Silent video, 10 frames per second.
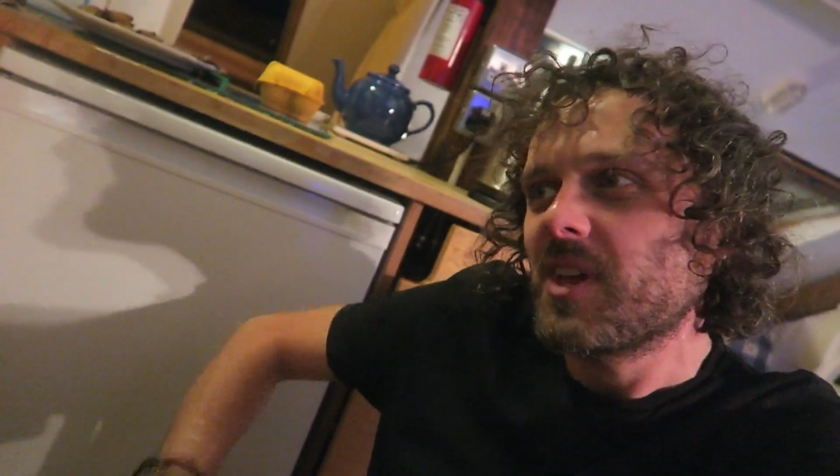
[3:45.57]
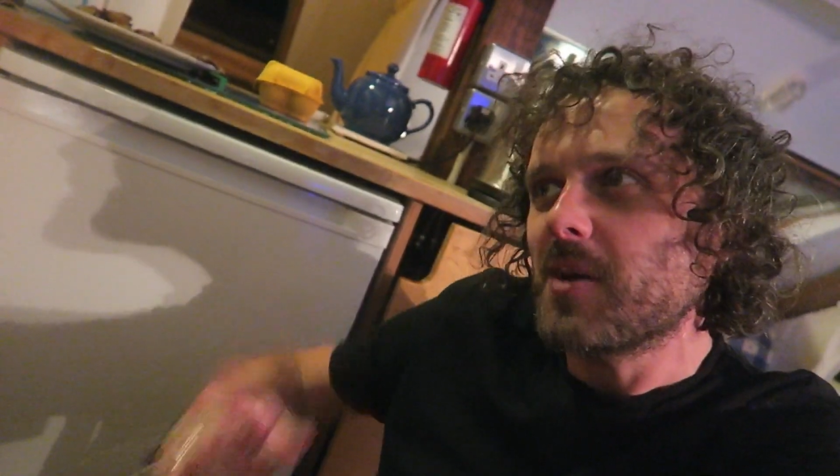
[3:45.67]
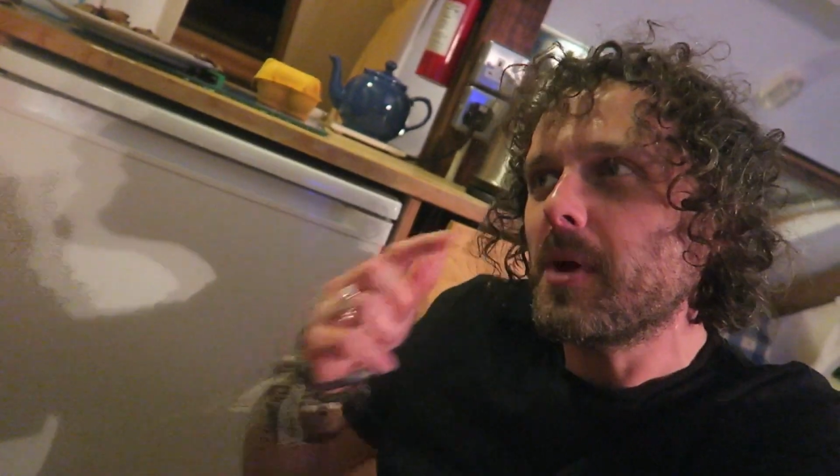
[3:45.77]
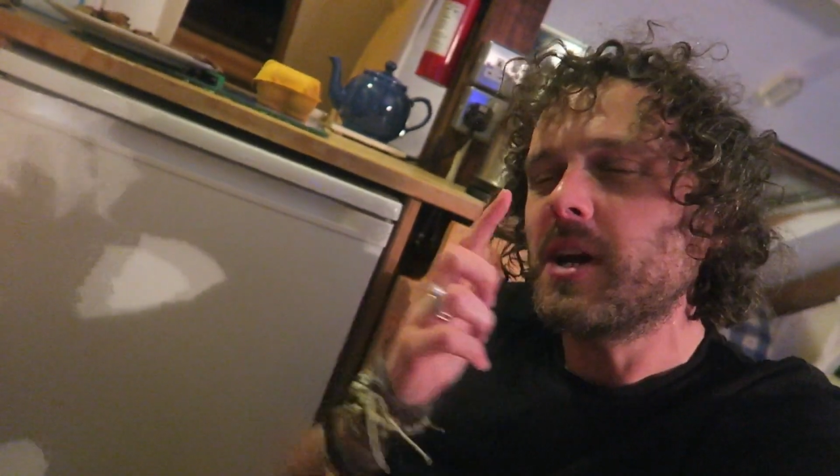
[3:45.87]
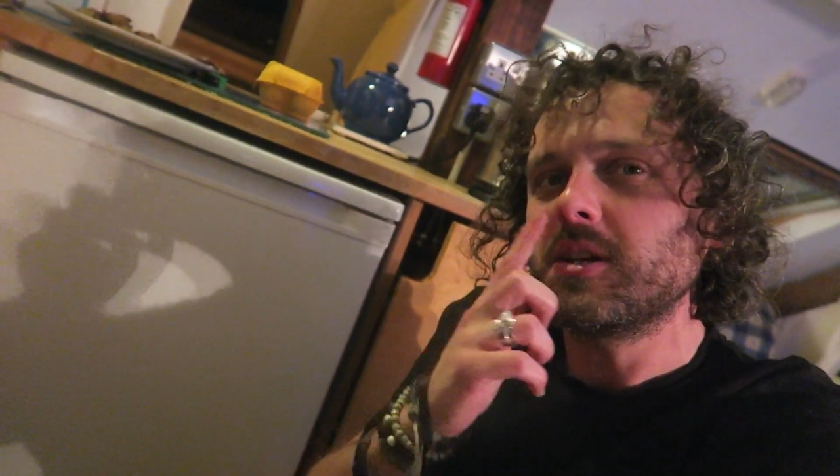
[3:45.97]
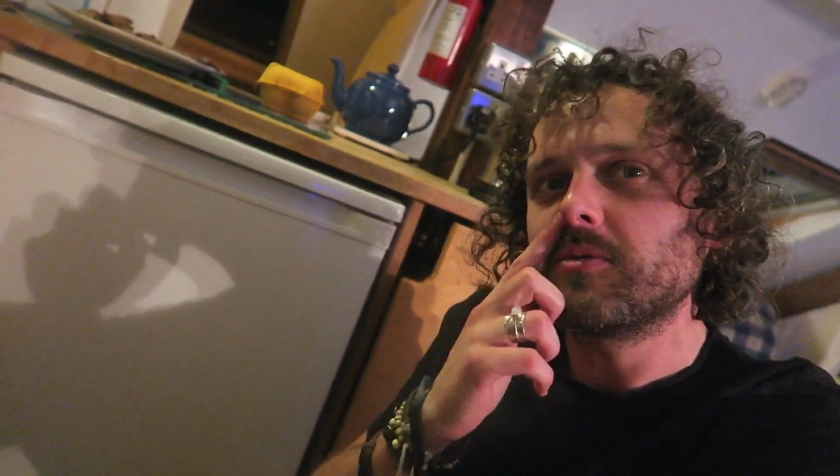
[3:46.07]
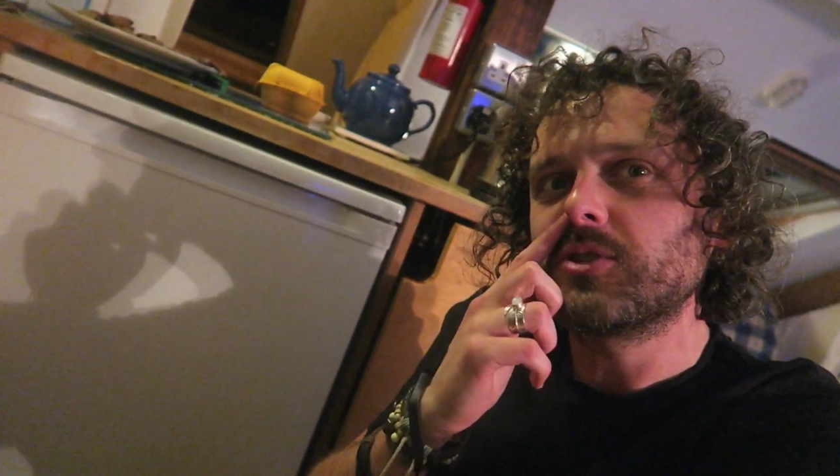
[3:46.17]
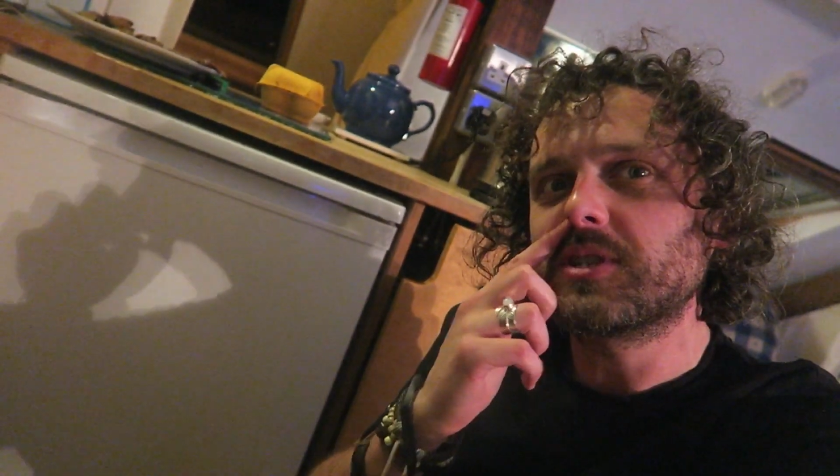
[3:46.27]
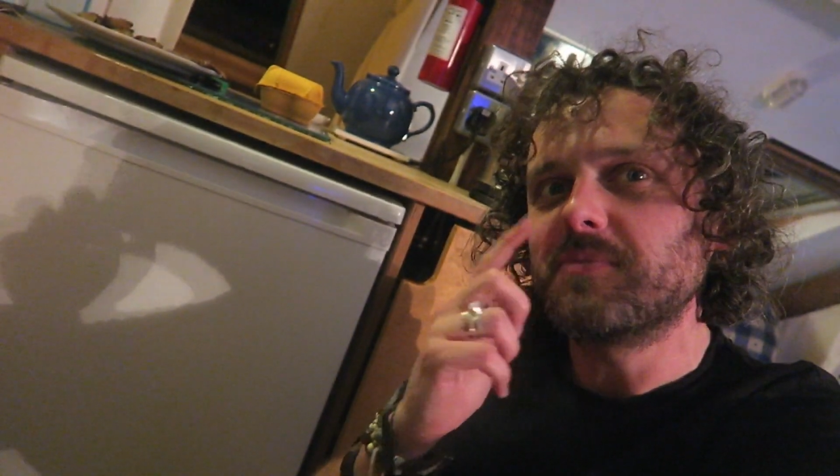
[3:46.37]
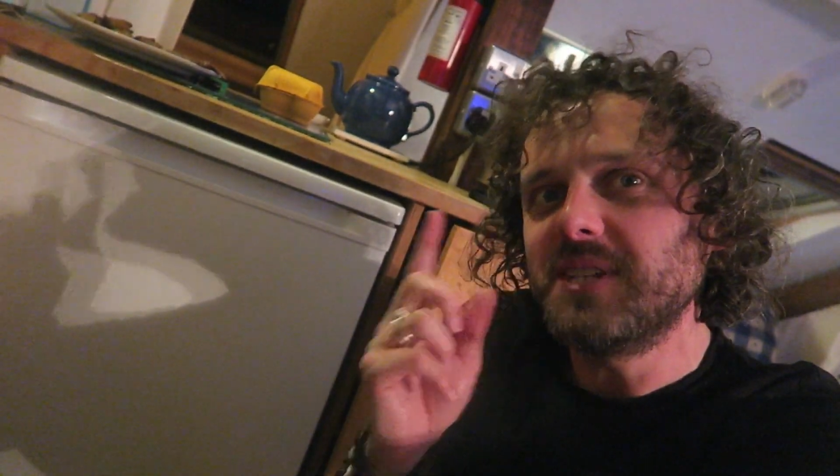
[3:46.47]
I might
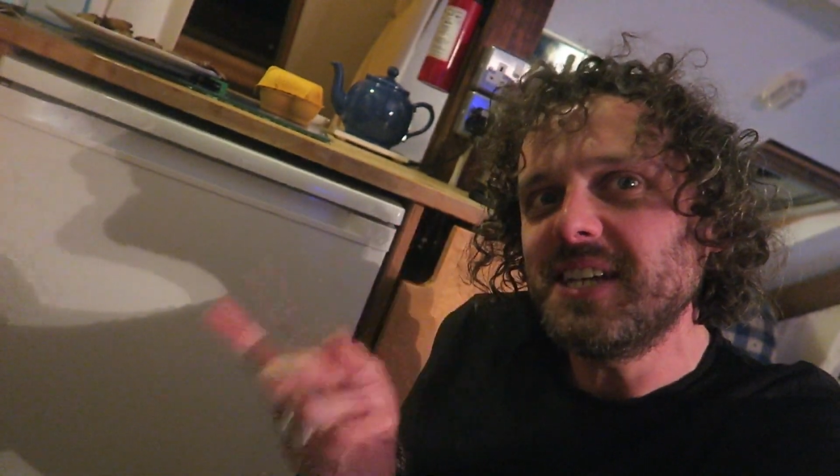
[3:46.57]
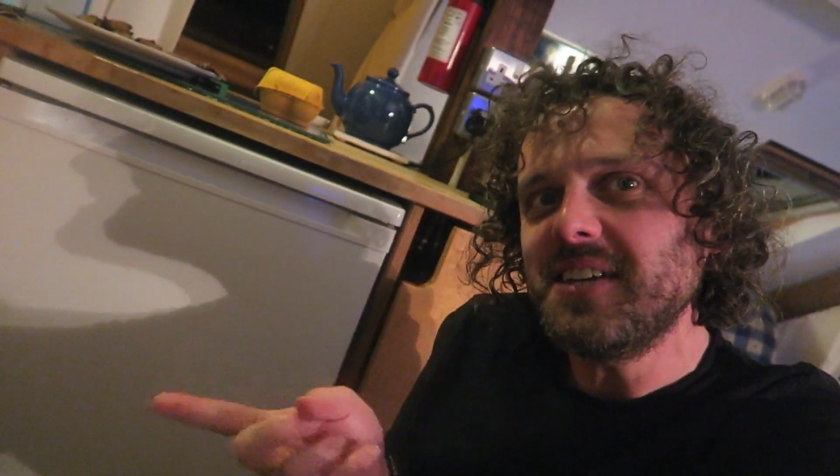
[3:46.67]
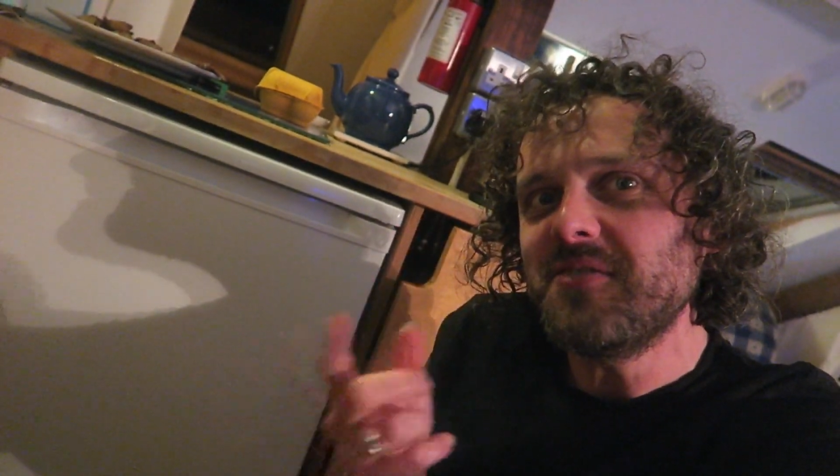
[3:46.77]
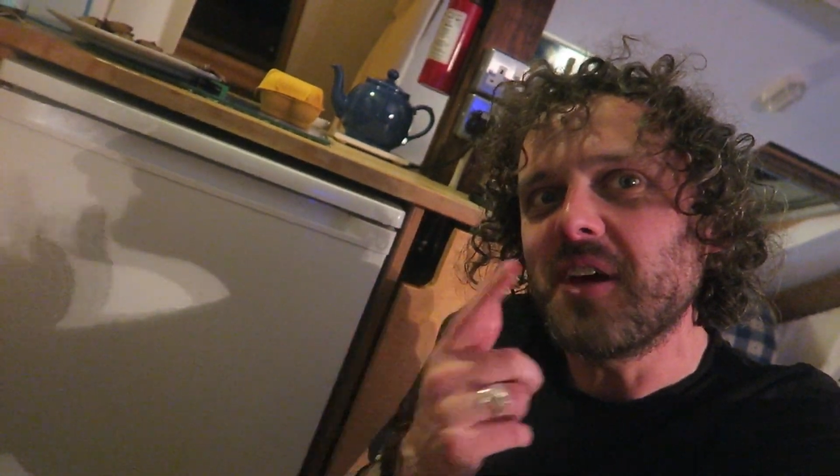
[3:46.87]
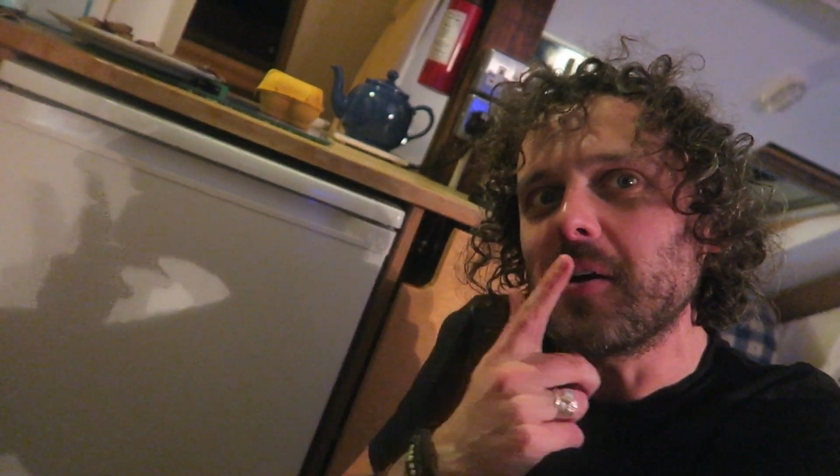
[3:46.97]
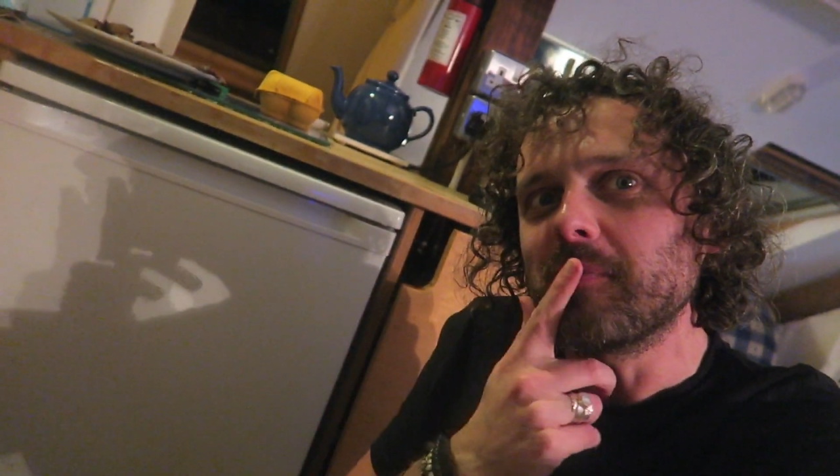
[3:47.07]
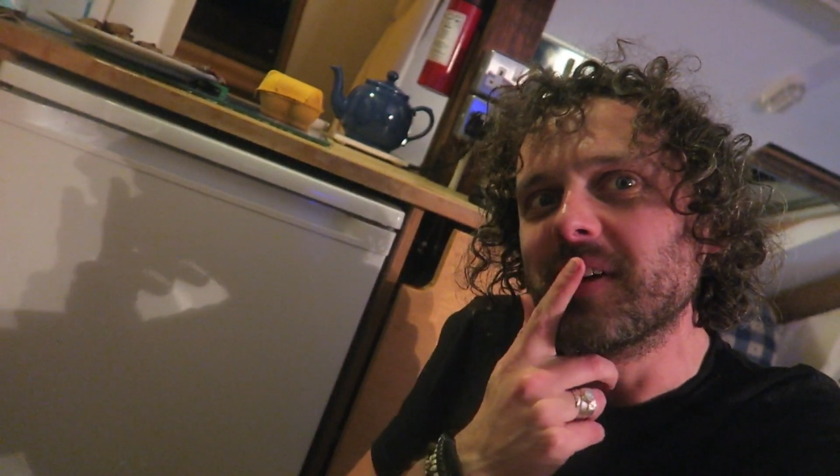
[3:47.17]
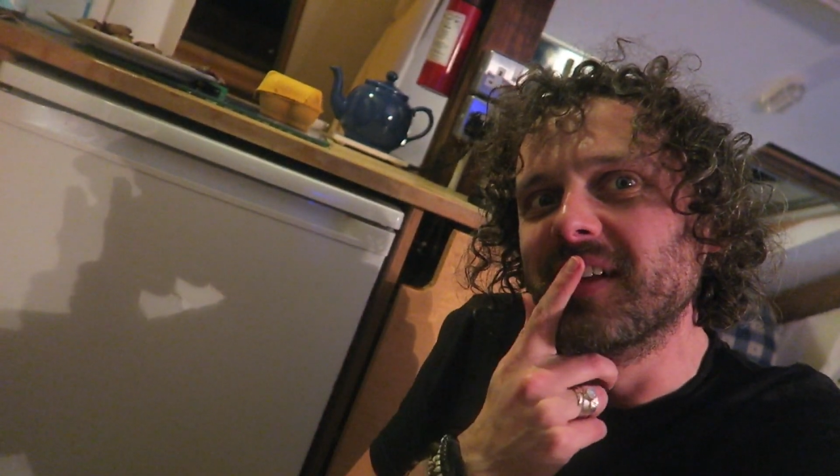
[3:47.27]
just leave that